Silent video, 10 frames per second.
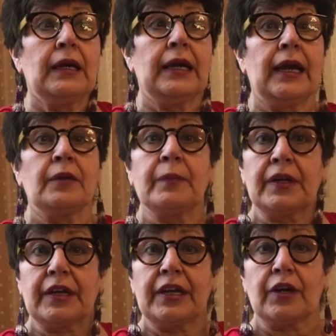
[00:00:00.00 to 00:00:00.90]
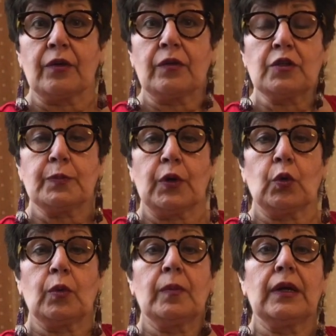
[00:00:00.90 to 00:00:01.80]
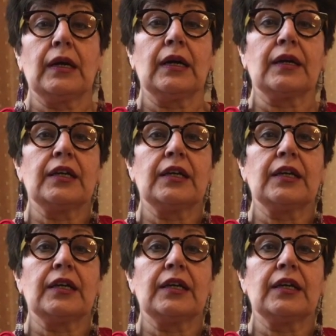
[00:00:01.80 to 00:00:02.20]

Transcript: and Medicare, this program, uh,